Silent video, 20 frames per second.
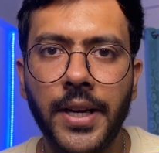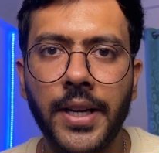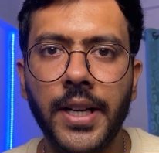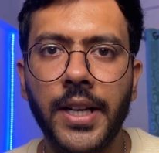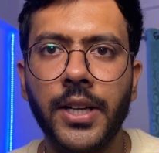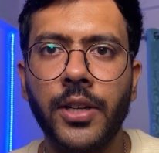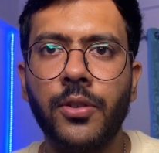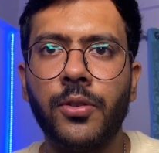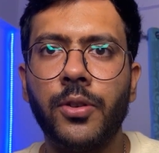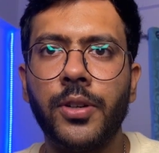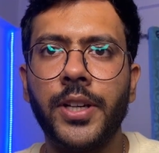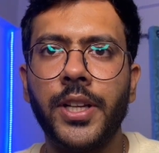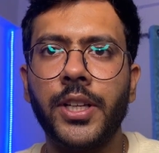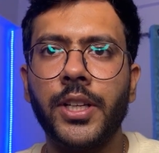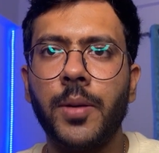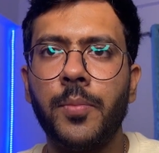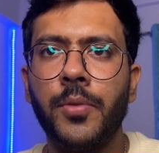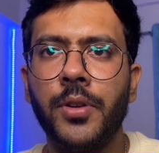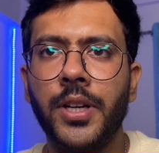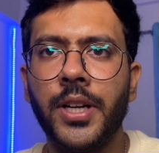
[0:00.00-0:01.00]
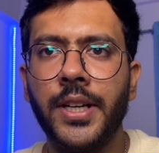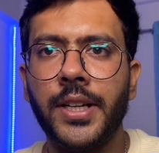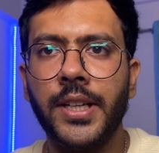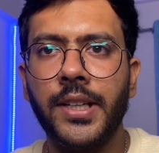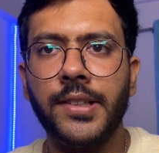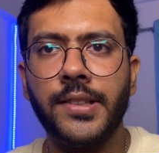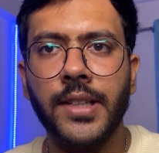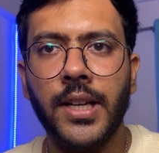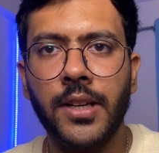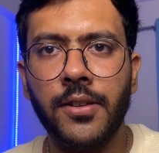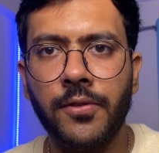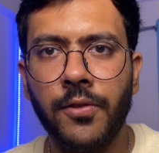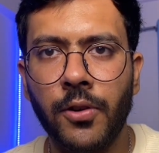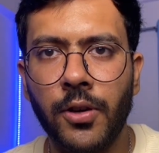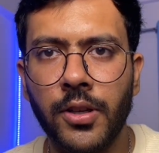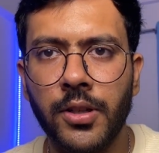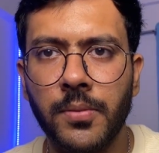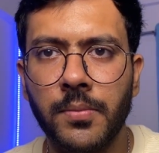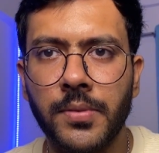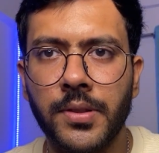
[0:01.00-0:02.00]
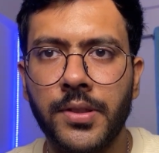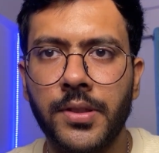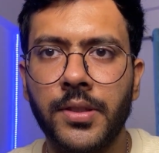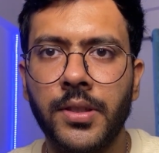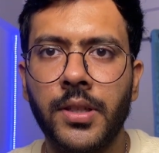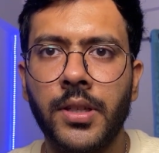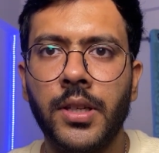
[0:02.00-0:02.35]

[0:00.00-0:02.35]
in coding communities and forums.